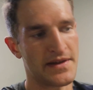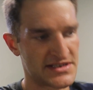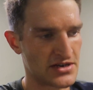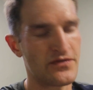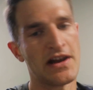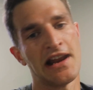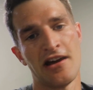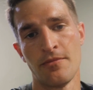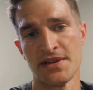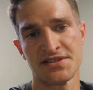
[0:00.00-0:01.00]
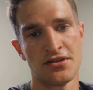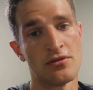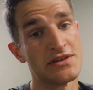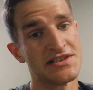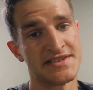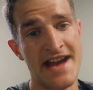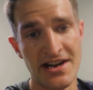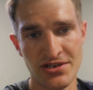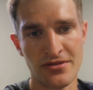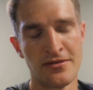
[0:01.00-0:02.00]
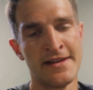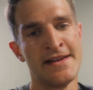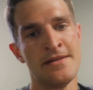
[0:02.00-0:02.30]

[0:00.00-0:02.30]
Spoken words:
They'll still feel a little bit sore, which is natural,